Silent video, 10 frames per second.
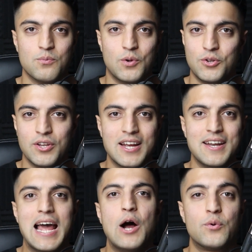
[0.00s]
Well,
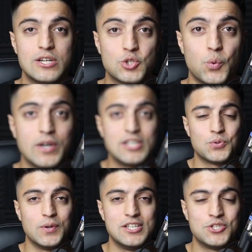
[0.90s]
now we're in
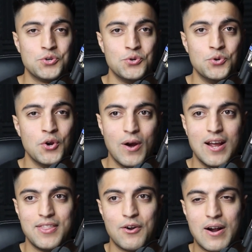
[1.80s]
2022
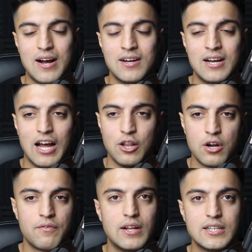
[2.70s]
where there are a
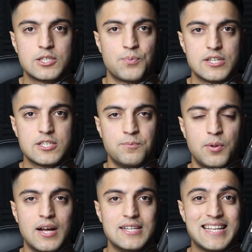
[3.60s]
lot of AliExpress
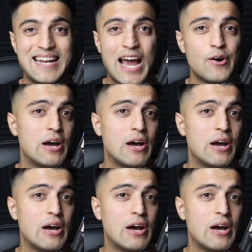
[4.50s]
suppliers that now